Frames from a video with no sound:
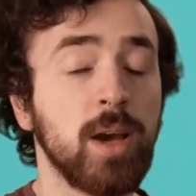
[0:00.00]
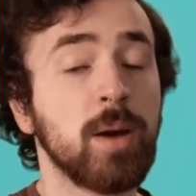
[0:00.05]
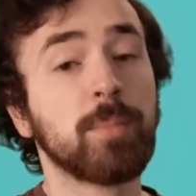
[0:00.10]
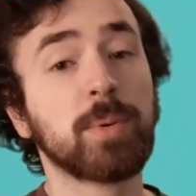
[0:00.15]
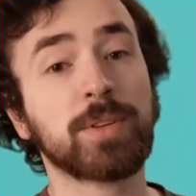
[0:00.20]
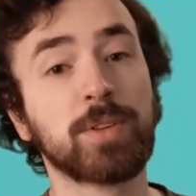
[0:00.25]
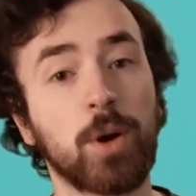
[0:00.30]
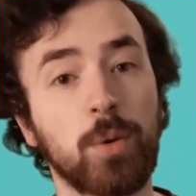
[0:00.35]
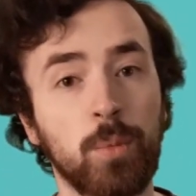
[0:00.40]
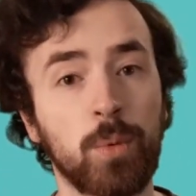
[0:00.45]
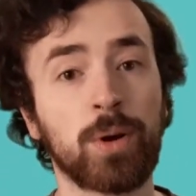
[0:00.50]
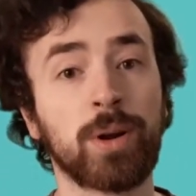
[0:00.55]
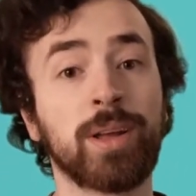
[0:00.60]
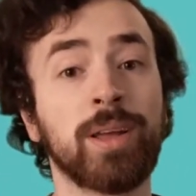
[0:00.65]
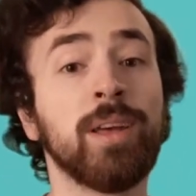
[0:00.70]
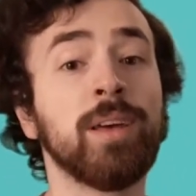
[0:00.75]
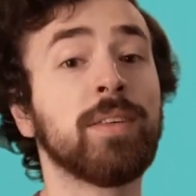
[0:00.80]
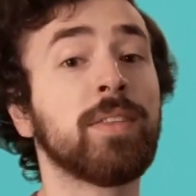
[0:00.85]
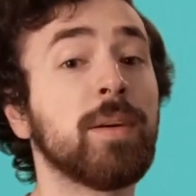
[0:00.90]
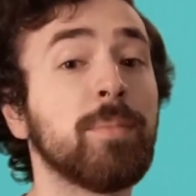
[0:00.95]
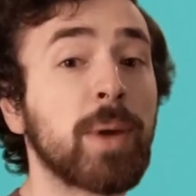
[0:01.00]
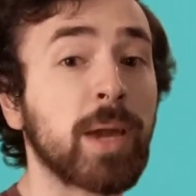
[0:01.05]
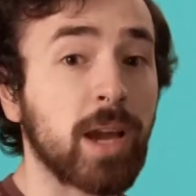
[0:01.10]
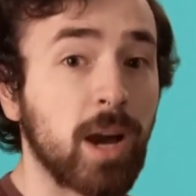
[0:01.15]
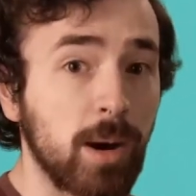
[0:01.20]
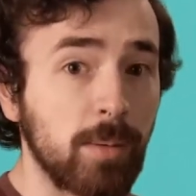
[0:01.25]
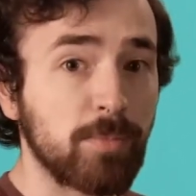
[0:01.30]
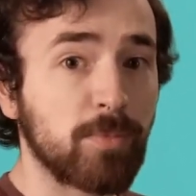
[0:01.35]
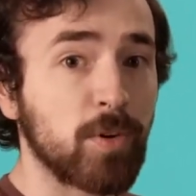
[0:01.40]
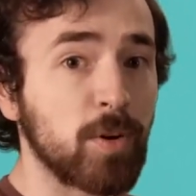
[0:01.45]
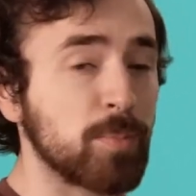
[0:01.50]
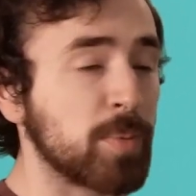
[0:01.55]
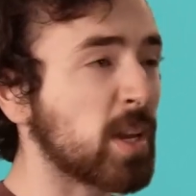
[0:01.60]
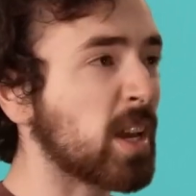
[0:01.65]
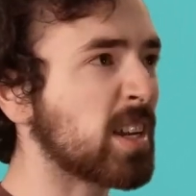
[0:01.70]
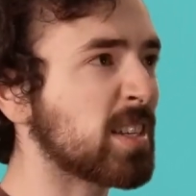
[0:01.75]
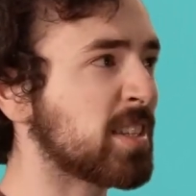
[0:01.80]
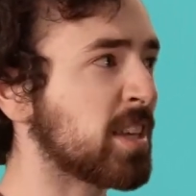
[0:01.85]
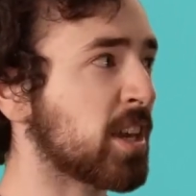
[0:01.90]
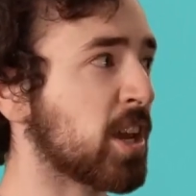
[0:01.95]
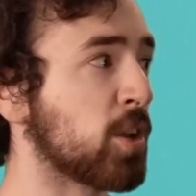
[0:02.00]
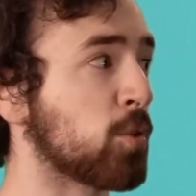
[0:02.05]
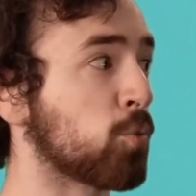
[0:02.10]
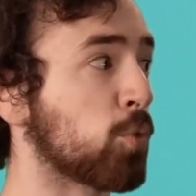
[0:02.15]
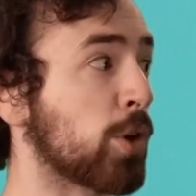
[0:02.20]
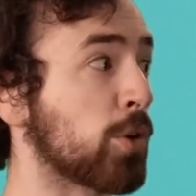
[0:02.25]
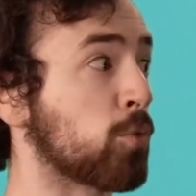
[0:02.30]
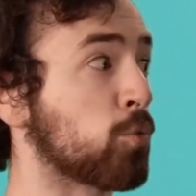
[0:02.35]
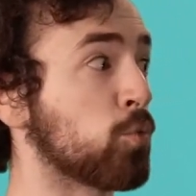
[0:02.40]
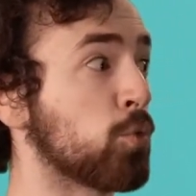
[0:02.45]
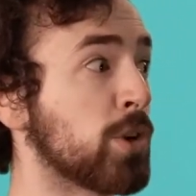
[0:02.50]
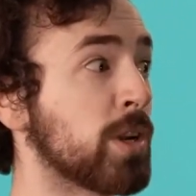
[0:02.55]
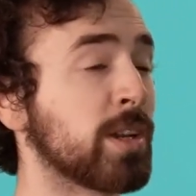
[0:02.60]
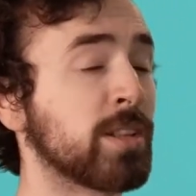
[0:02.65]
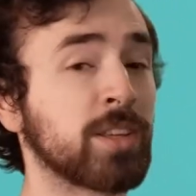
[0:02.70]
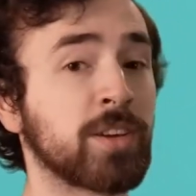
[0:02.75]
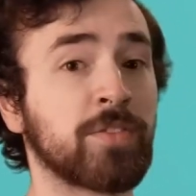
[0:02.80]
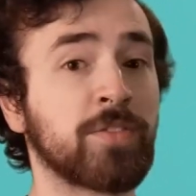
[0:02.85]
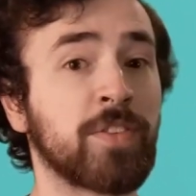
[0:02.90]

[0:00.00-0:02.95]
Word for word: But don't worry, they make up for it because they can run really